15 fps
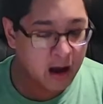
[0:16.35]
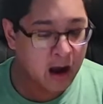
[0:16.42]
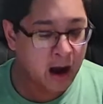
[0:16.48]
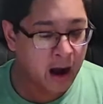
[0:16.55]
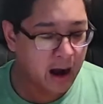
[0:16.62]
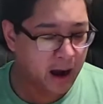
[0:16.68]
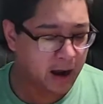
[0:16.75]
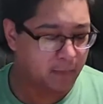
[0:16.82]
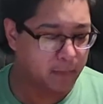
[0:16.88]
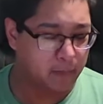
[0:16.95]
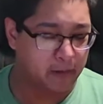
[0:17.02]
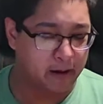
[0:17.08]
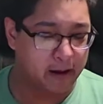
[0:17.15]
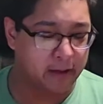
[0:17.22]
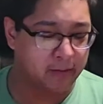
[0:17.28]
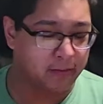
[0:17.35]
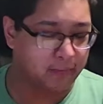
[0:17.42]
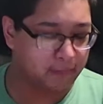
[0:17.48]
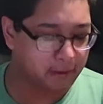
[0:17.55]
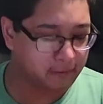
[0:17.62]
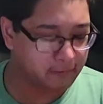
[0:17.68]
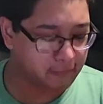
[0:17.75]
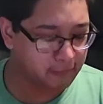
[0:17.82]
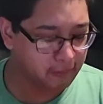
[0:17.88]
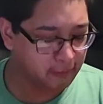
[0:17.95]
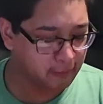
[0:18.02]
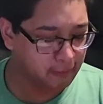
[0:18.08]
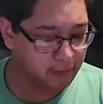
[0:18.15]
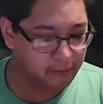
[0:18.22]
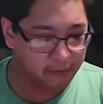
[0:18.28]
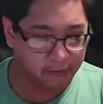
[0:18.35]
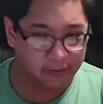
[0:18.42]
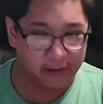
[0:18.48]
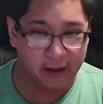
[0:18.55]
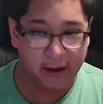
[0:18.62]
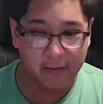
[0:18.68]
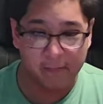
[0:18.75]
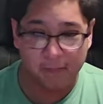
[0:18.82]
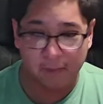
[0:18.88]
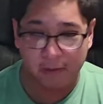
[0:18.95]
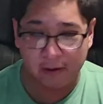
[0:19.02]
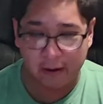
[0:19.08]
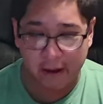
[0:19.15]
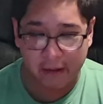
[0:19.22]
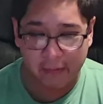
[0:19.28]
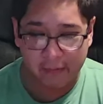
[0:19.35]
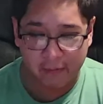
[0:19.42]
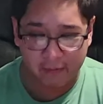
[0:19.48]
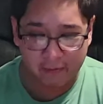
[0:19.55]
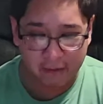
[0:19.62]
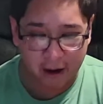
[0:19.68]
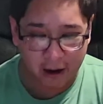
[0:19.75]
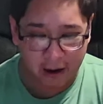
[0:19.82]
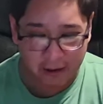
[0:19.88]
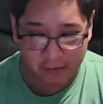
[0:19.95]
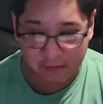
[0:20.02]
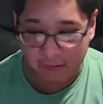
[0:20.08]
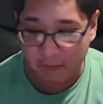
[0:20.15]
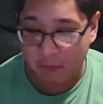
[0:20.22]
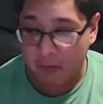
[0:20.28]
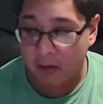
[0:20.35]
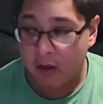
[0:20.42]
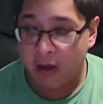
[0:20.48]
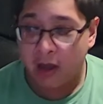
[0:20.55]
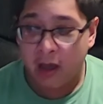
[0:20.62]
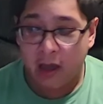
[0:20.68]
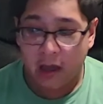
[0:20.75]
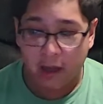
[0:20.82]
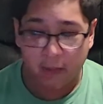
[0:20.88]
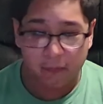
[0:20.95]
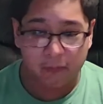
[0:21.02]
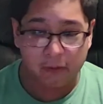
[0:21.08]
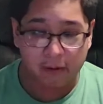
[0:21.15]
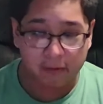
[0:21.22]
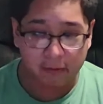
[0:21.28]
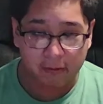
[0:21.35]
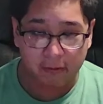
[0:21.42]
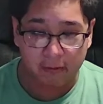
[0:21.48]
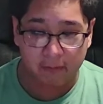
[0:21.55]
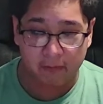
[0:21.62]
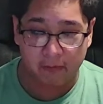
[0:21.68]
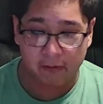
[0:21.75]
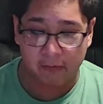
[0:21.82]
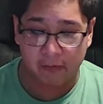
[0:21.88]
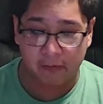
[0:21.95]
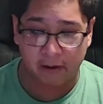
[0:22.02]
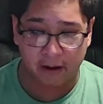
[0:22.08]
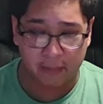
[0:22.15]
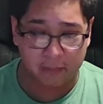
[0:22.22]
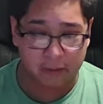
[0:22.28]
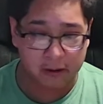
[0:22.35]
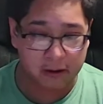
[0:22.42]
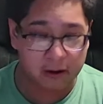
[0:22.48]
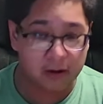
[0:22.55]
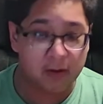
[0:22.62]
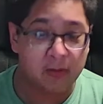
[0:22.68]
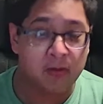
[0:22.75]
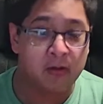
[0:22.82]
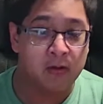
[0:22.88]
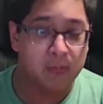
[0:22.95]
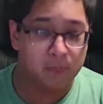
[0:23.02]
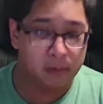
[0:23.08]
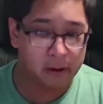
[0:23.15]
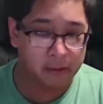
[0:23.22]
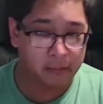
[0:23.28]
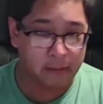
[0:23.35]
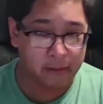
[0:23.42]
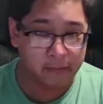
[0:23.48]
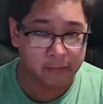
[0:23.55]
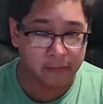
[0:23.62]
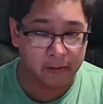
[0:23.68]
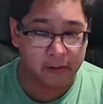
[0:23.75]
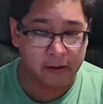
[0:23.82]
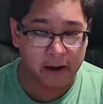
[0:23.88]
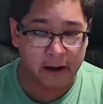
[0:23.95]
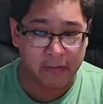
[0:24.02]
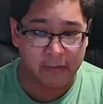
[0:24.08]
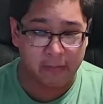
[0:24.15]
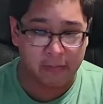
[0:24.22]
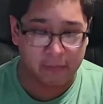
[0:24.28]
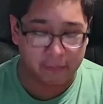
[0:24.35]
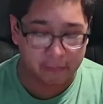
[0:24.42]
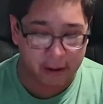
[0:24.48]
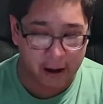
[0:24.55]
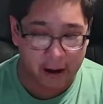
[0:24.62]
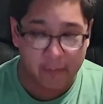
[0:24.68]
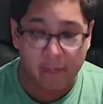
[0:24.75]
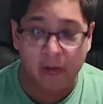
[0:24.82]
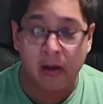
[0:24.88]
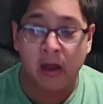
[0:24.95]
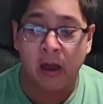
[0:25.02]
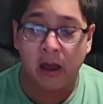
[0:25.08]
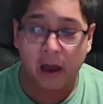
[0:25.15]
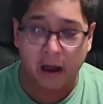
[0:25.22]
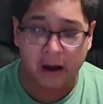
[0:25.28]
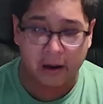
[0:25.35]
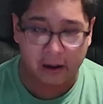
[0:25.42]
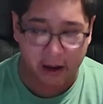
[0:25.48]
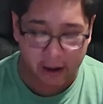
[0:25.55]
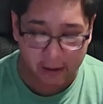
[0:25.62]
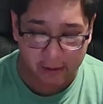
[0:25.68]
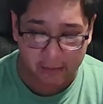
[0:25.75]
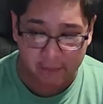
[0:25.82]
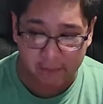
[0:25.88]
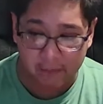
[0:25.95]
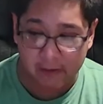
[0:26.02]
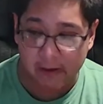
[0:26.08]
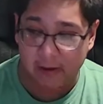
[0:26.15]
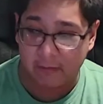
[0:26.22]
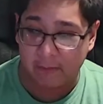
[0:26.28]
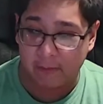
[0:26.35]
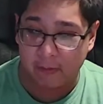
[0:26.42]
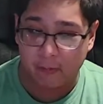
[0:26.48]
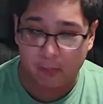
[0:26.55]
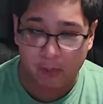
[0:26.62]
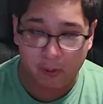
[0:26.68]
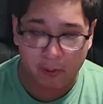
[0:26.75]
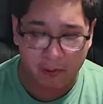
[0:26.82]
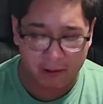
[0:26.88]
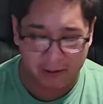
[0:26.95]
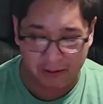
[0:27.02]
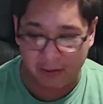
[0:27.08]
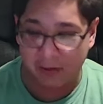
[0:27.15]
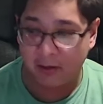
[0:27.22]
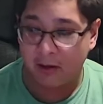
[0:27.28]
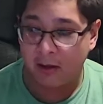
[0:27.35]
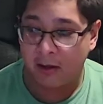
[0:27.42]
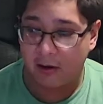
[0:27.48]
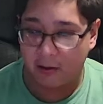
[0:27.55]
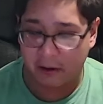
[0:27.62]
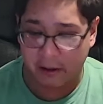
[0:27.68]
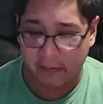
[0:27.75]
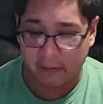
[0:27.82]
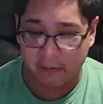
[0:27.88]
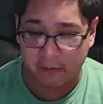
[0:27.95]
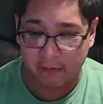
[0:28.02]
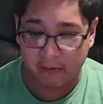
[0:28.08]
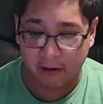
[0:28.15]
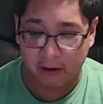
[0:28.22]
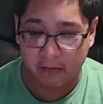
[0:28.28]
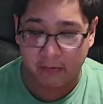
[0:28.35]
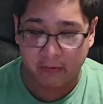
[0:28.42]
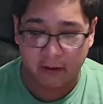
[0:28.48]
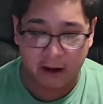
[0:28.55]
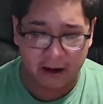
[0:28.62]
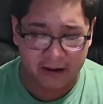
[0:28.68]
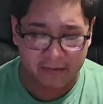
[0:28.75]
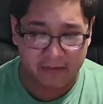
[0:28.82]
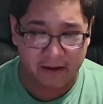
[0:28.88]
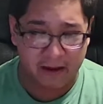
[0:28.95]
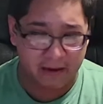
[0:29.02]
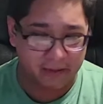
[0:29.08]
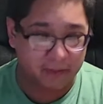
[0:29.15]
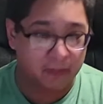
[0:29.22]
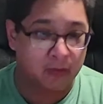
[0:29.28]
Hi everybody, it's the Retro Yuki once again for Lake Show Talks. If this is your first time here, please make sure you guys subscribe and like the video for more Lake Show Talks content,